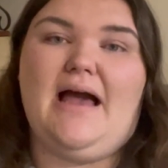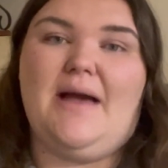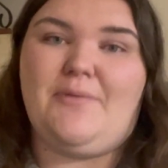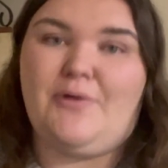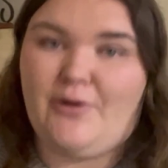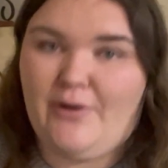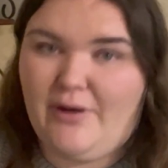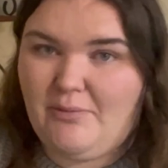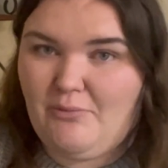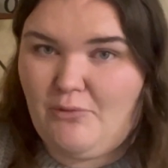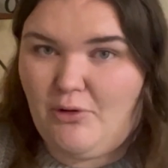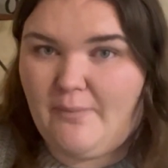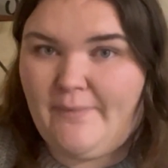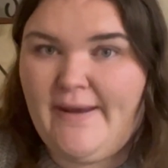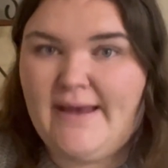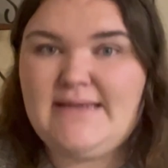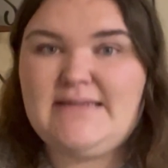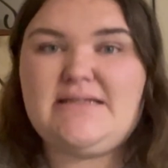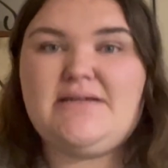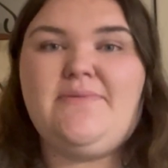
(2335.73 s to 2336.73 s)
I'm growing more
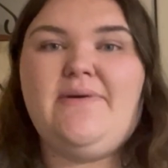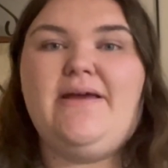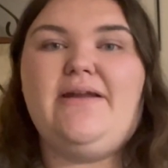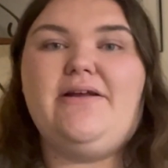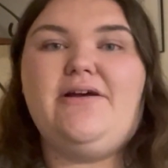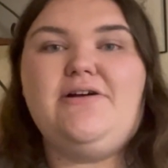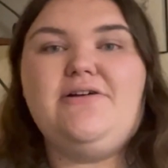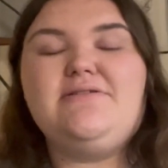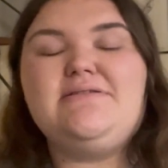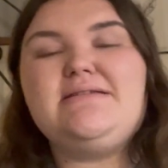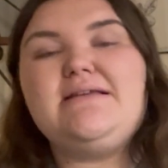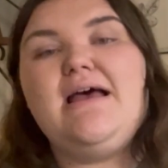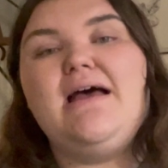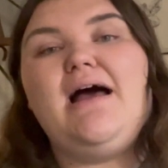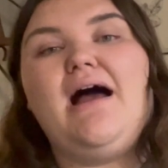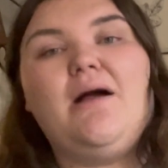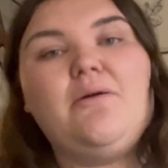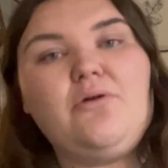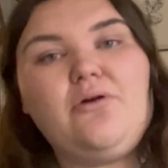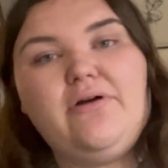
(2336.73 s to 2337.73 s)
paste tomatoes,
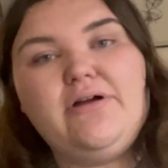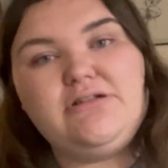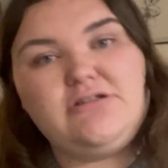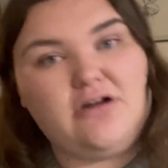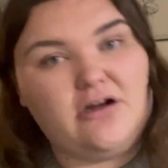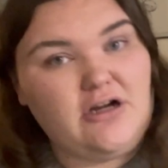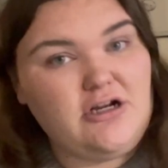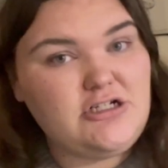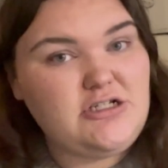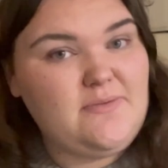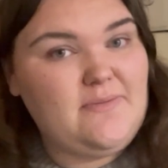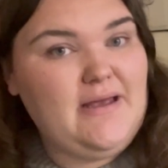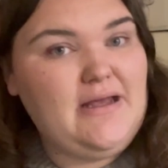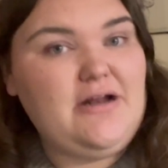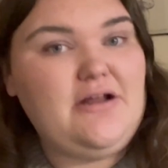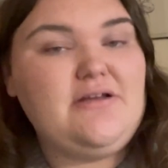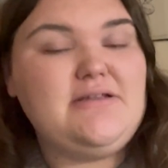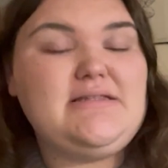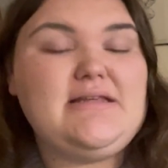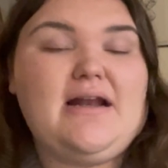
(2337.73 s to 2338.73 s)
I'm growing darker
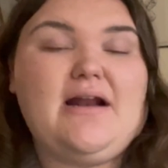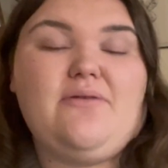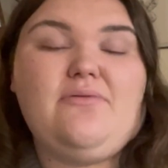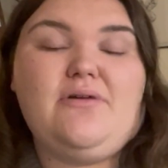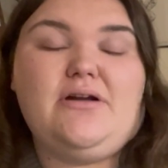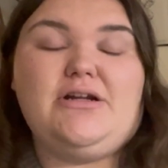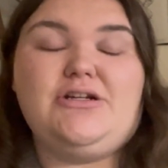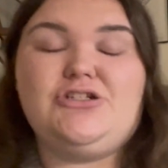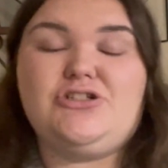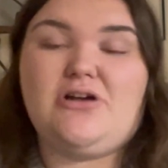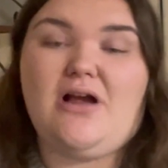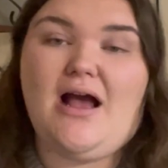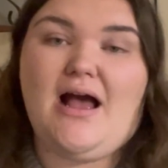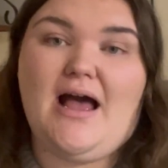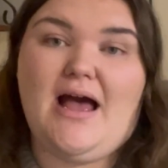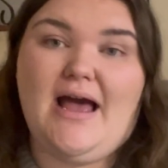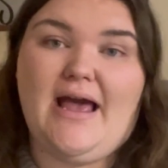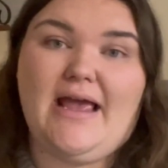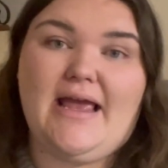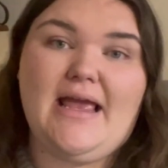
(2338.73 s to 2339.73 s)
tomatoes that I want to
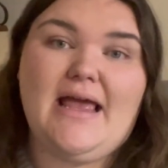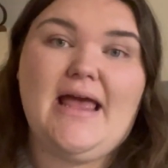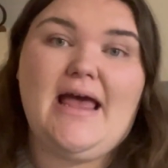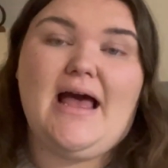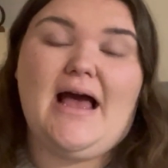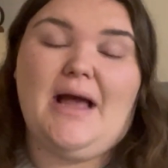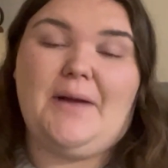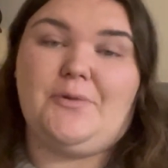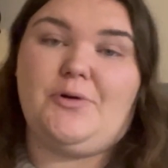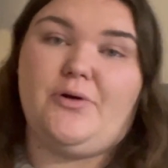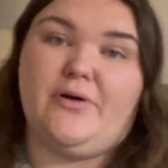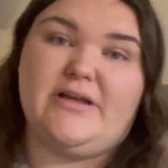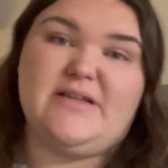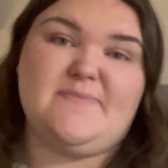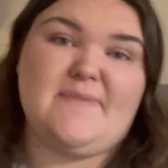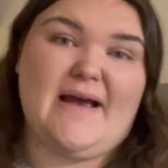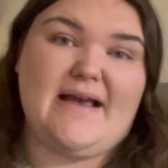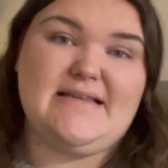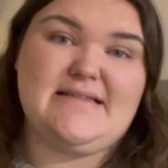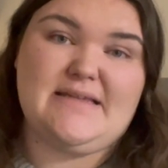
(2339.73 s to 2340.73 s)
try, I'm growing
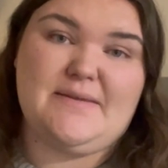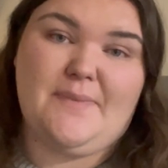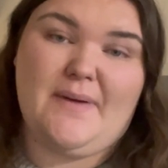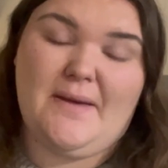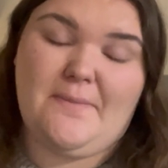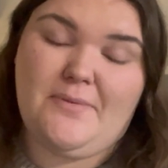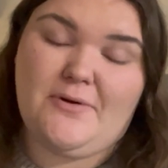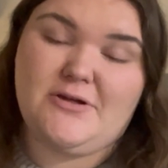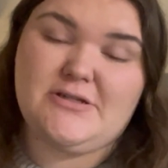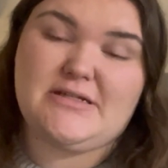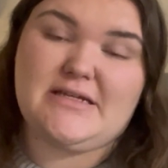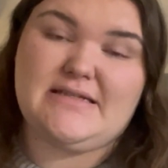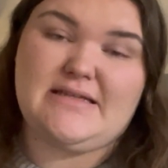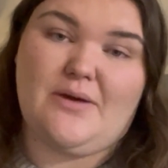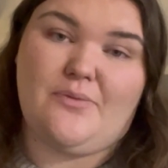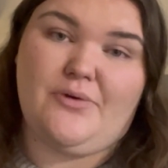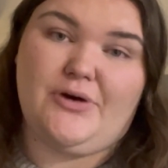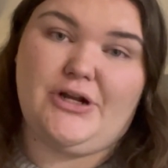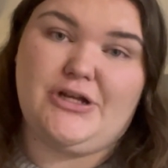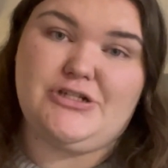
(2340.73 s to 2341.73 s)
spicy peppers because I
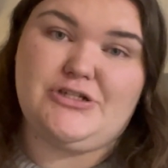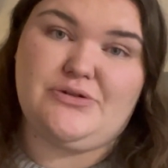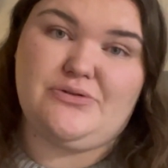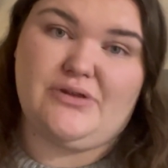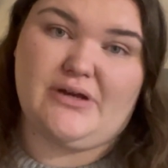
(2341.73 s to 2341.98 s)
want to do the